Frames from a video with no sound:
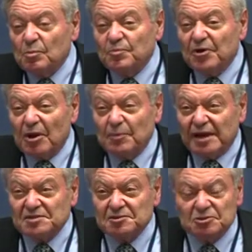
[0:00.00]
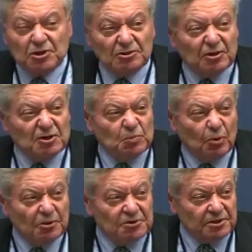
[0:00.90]
per passenger
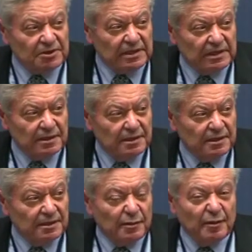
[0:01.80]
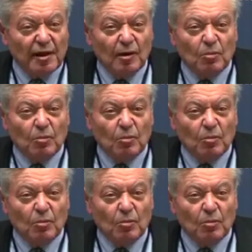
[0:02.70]
transported, there are